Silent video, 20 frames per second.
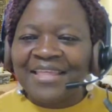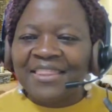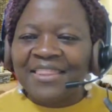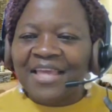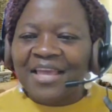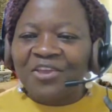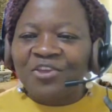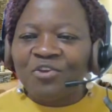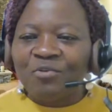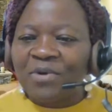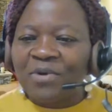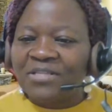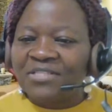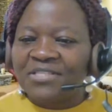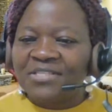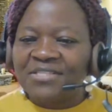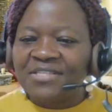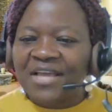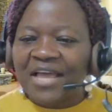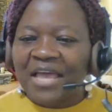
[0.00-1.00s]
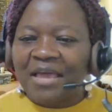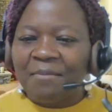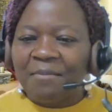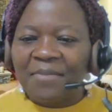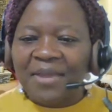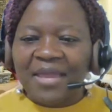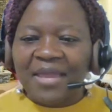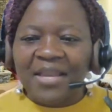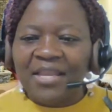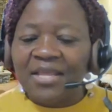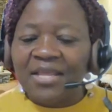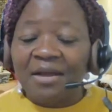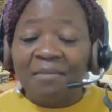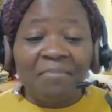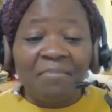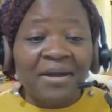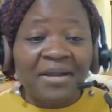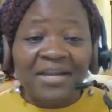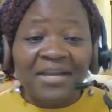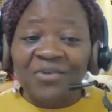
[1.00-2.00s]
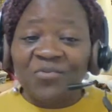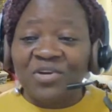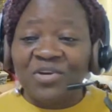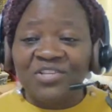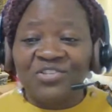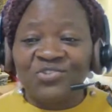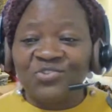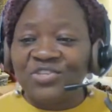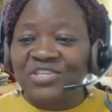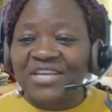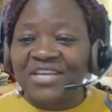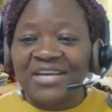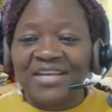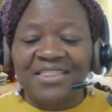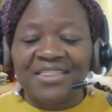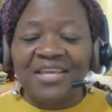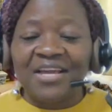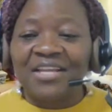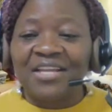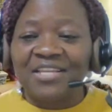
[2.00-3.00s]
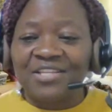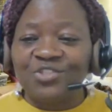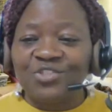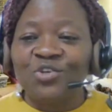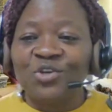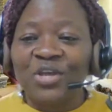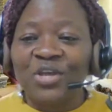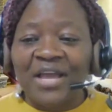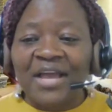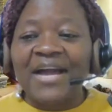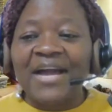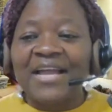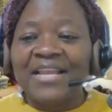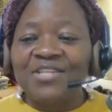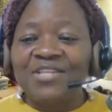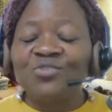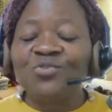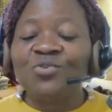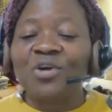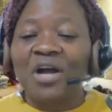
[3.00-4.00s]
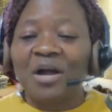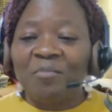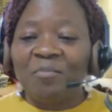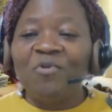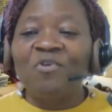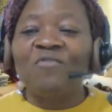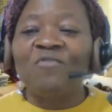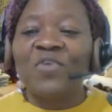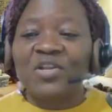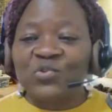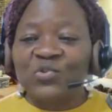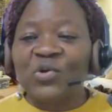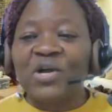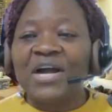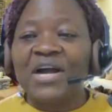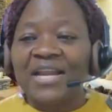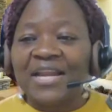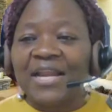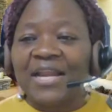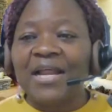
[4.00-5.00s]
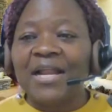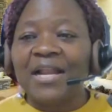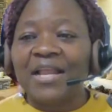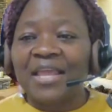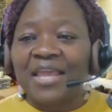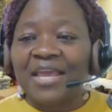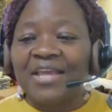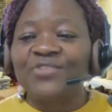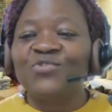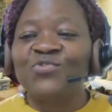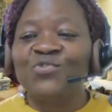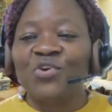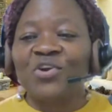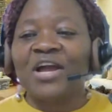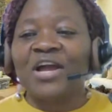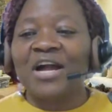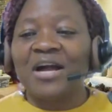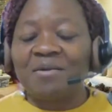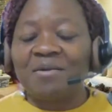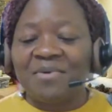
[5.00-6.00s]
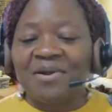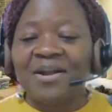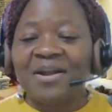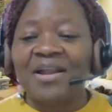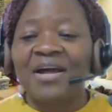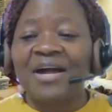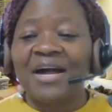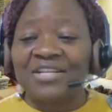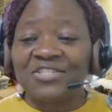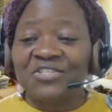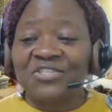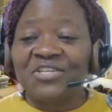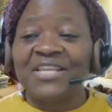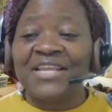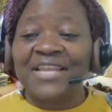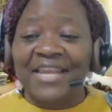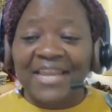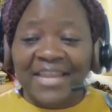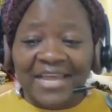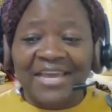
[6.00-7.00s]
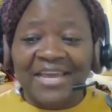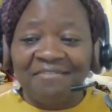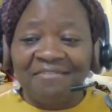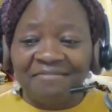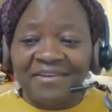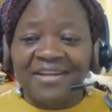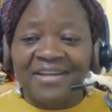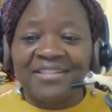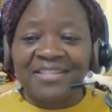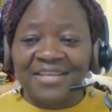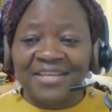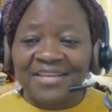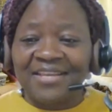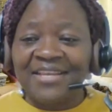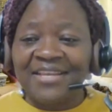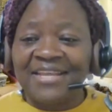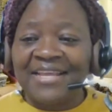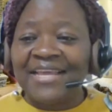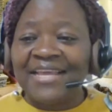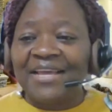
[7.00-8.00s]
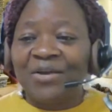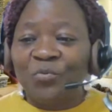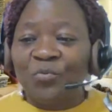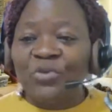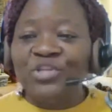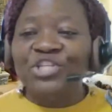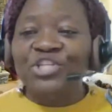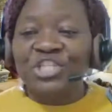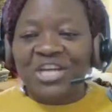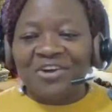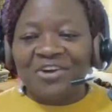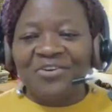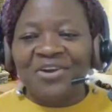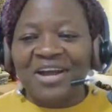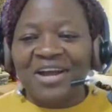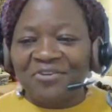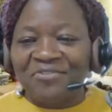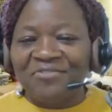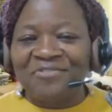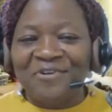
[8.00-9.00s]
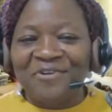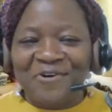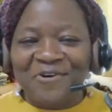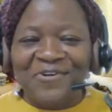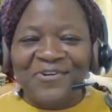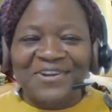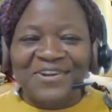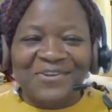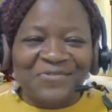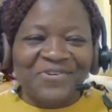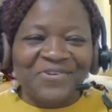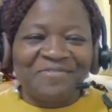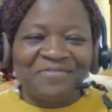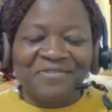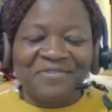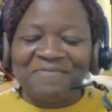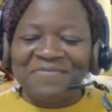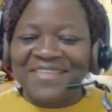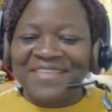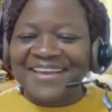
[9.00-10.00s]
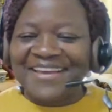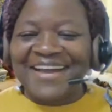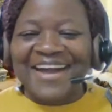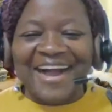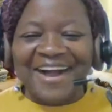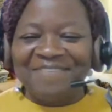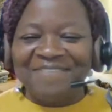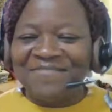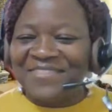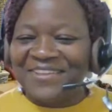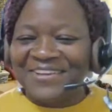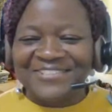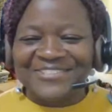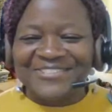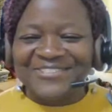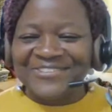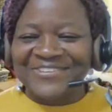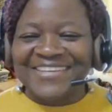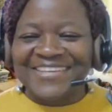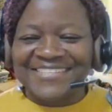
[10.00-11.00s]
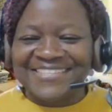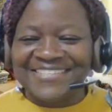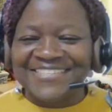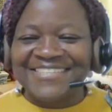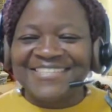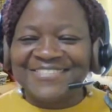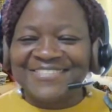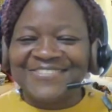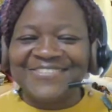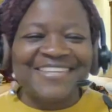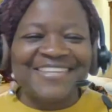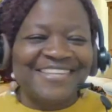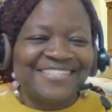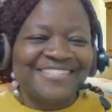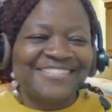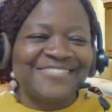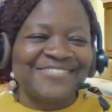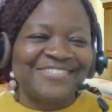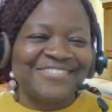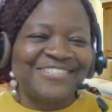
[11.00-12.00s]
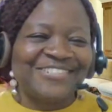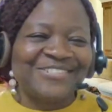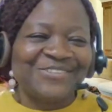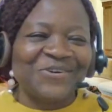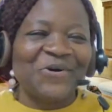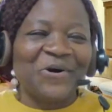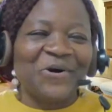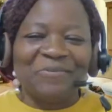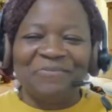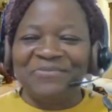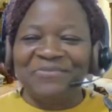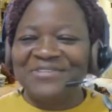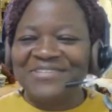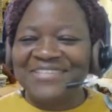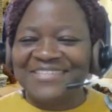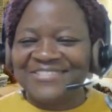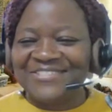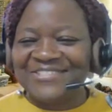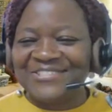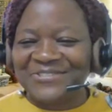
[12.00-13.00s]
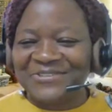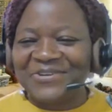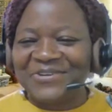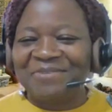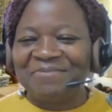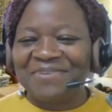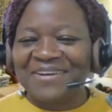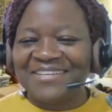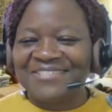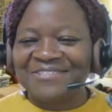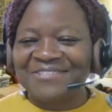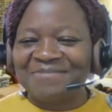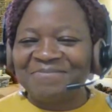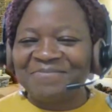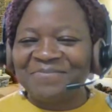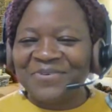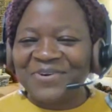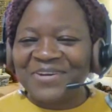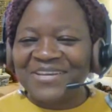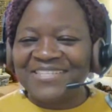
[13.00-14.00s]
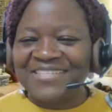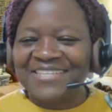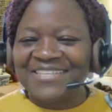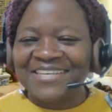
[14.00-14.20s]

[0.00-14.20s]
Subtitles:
Thank you, my sister M. Kelly. I badly want you here. I think I need to come over to Canada and get you on camera, actually live, and then we shout out all the way from there. I'm not joking, sis. You need to show up. You need to show up at some point.